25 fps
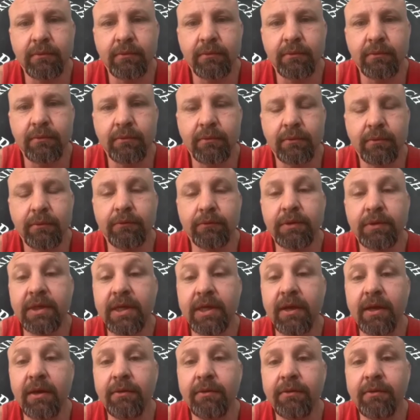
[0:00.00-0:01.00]
Who,
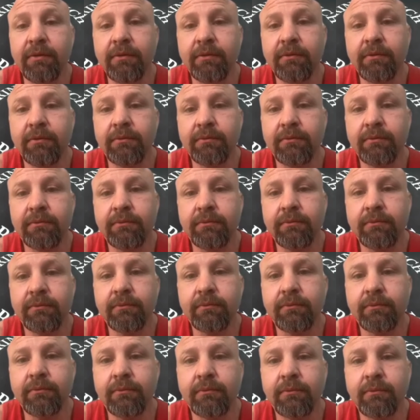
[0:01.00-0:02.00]
Keith? Yep.
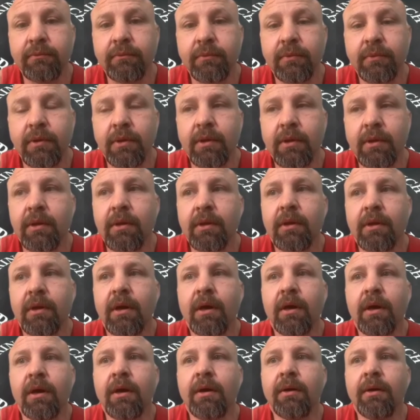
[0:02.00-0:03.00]

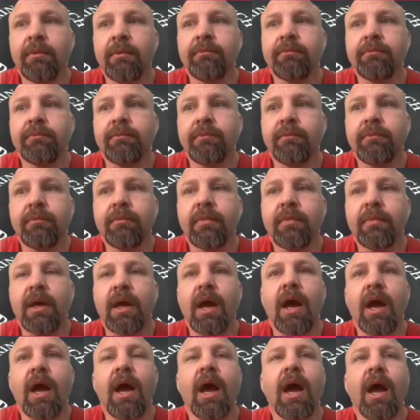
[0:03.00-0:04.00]
Um,
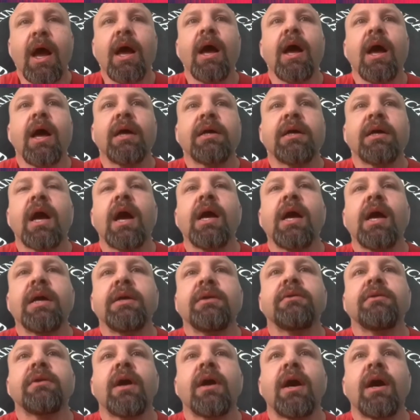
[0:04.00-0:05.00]
I, I, I,
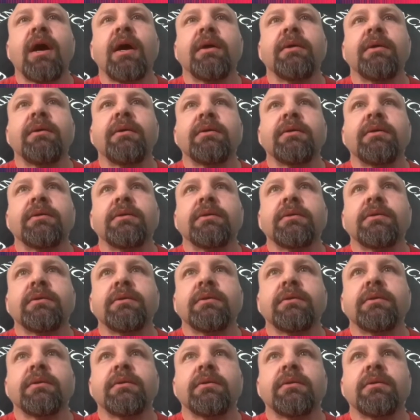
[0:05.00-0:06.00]
I
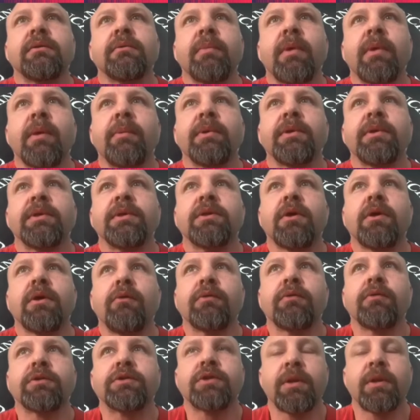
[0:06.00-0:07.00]
maybe he's
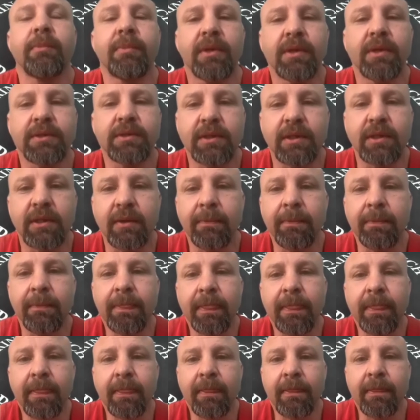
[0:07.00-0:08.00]
overshare, but listen,
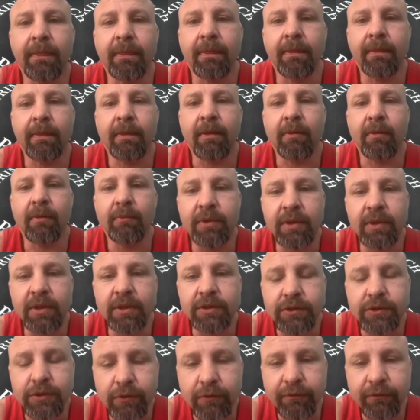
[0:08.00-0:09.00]
within
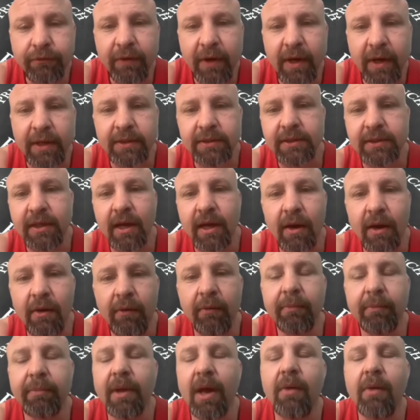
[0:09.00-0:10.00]
two fights, I
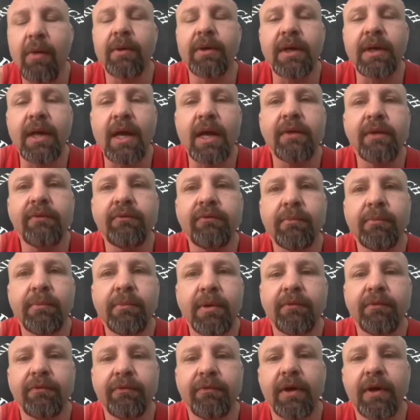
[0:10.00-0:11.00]
would, I would not even be
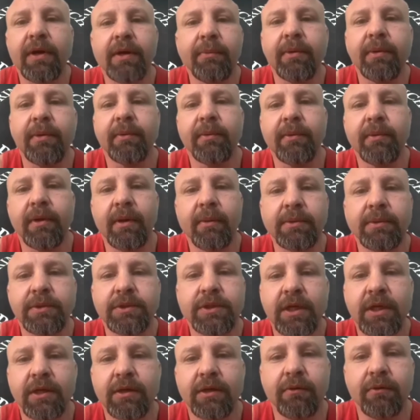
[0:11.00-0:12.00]
afraid to put him in
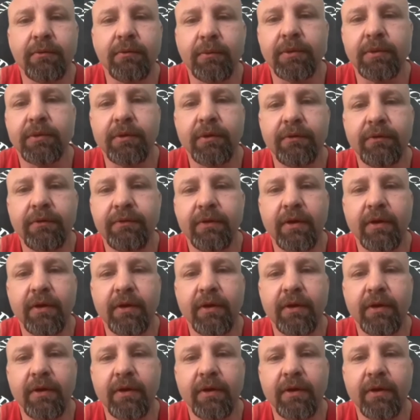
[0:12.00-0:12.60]
Lomachenko at 135.